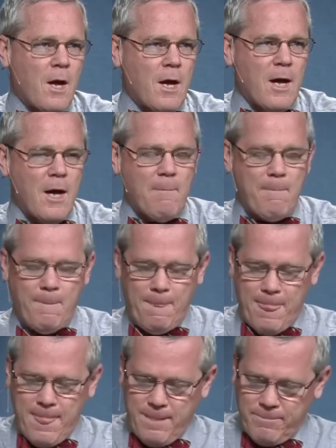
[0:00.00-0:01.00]

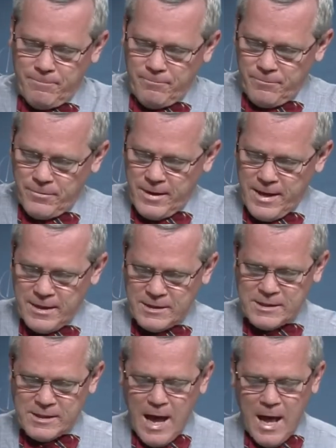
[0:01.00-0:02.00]
In
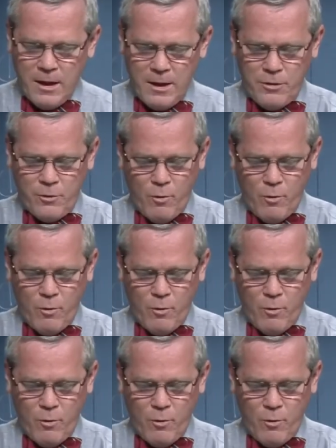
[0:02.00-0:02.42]
Scotland,